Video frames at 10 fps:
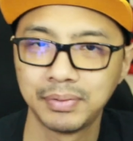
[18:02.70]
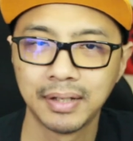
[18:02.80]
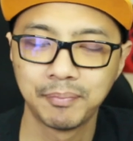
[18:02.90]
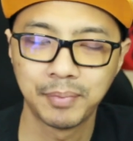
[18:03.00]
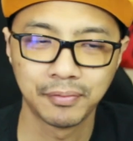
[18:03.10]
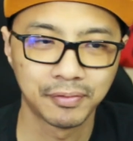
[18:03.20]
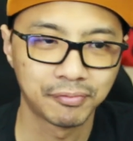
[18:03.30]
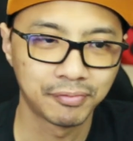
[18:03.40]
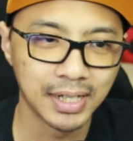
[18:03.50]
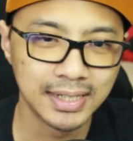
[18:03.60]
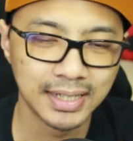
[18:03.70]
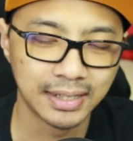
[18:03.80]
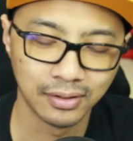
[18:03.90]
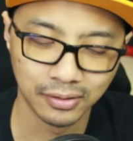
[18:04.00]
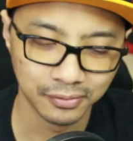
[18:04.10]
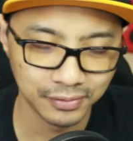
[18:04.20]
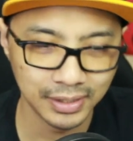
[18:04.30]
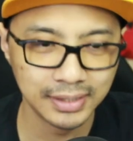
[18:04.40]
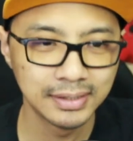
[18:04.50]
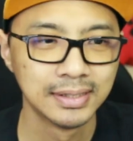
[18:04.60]
a bit with friends, had a lot of
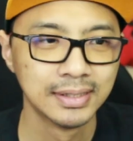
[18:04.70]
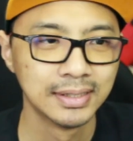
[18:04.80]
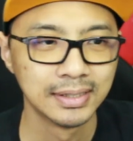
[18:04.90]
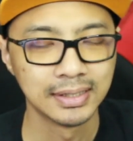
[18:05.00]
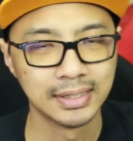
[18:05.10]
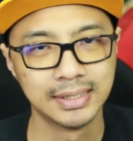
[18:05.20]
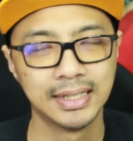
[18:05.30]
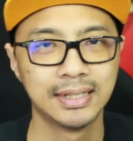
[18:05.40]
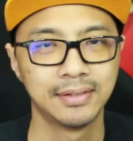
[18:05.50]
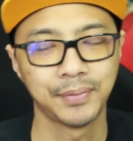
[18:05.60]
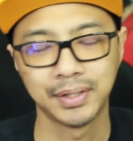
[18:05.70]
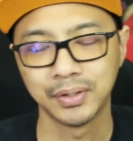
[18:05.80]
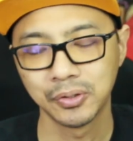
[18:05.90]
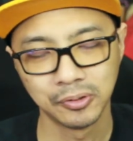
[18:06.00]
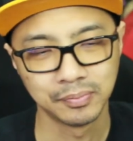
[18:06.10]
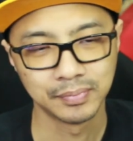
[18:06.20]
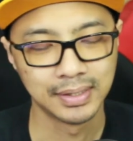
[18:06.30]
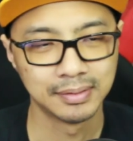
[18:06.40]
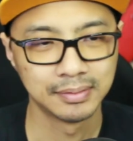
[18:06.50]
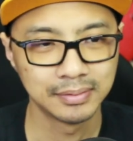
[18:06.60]
fun and then went home.
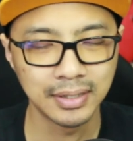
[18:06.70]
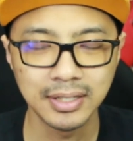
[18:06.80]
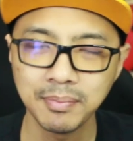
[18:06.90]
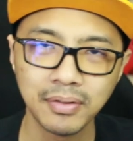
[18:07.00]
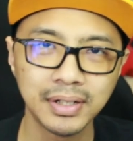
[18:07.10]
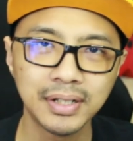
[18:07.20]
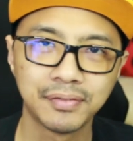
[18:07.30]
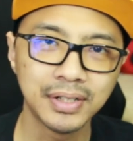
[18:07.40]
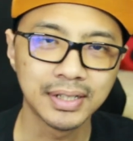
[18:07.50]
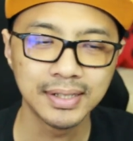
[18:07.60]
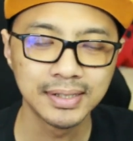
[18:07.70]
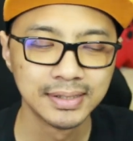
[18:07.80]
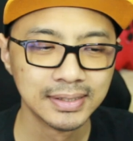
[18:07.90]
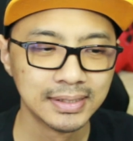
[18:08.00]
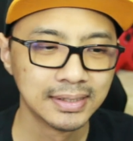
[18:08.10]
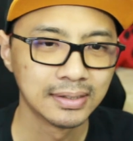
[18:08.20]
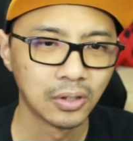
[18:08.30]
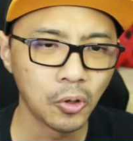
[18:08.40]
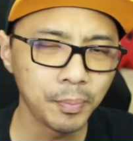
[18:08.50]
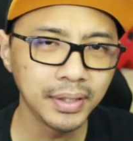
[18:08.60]
Uh, that's about it, really.
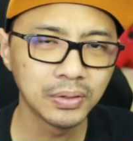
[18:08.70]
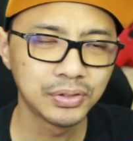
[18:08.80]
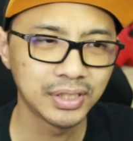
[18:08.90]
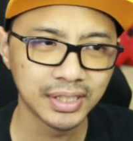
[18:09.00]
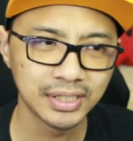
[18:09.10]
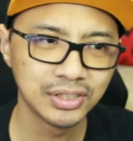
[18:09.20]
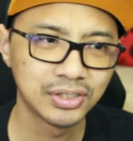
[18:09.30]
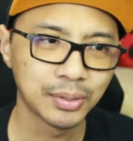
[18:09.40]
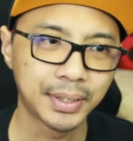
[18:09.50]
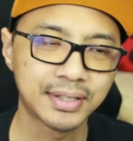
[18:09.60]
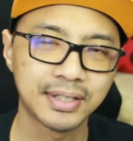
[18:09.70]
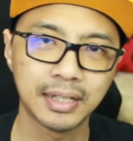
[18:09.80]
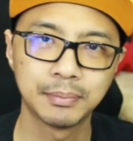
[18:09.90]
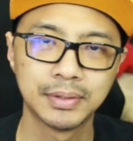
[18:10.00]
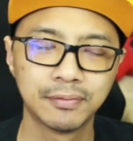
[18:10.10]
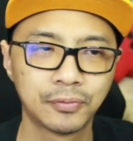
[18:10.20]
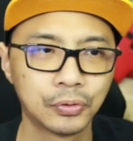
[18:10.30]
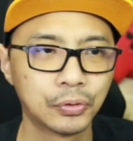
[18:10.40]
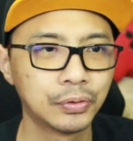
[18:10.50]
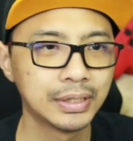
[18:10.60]
Hoping to change some excitement
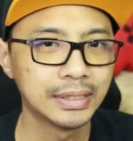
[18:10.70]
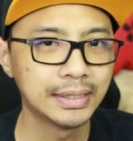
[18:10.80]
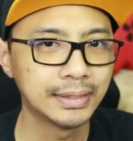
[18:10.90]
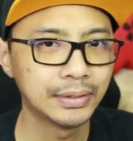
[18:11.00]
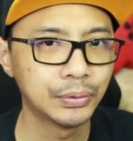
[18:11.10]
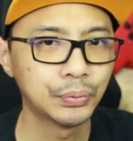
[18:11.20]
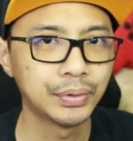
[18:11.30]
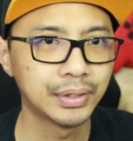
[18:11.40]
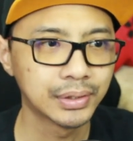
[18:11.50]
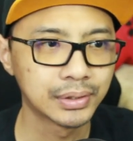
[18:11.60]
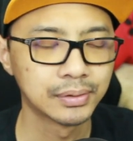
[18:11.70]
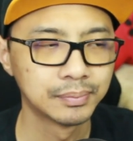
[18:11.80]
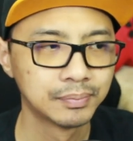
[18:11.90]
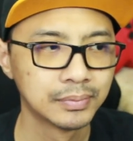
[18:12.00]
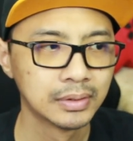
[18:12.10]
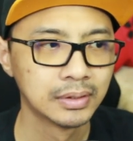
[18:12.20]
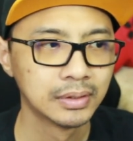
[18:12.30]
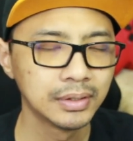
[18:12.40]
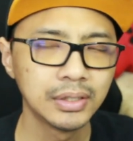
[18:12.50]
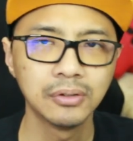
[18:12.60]
for the new year,
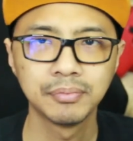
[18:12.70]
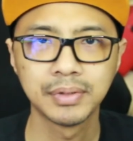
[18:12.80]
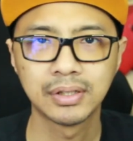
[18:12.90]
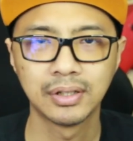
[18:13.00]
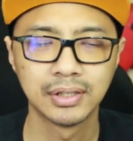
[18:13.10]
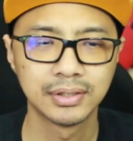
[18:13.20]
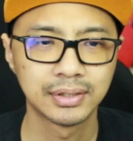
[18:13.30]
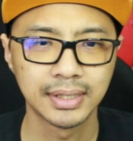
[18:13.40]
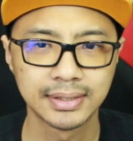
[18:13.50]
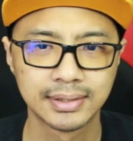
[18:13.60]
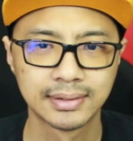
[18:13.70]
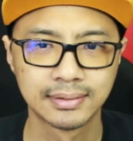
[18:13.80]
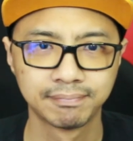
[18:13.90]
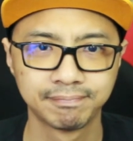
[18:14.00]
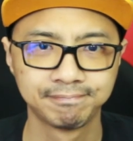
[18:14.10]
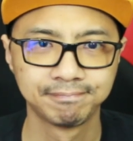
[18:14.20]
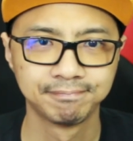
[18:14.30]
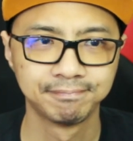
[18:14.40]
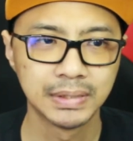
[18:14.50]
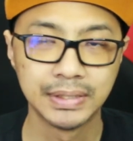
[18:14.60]
you know, because it's
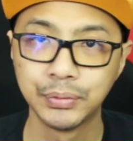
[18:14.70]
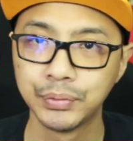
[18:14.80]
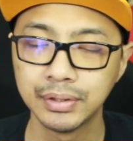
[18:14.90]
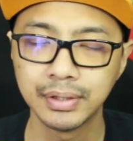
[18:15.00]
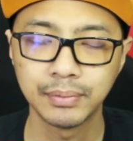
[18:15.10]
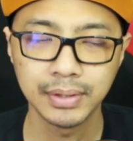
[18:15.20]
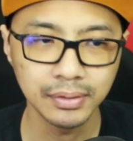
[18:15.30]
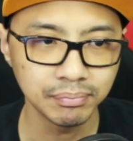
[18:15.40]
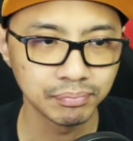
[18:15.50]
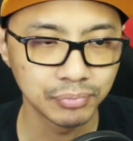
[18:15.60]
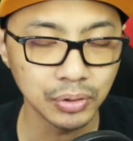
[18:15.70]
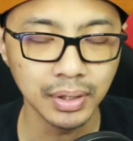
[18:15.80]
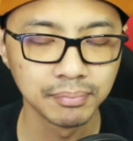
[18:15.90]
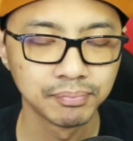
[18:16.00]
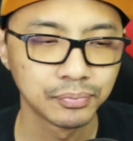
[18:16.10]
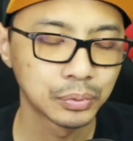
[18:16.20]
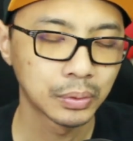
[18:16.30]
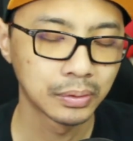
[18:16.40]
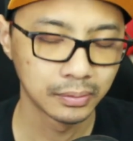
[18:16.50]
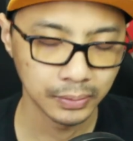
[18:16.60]
the new year and whatnot. So yeah,
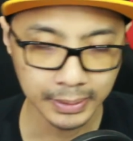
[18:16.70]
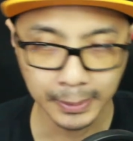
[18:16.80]
gonna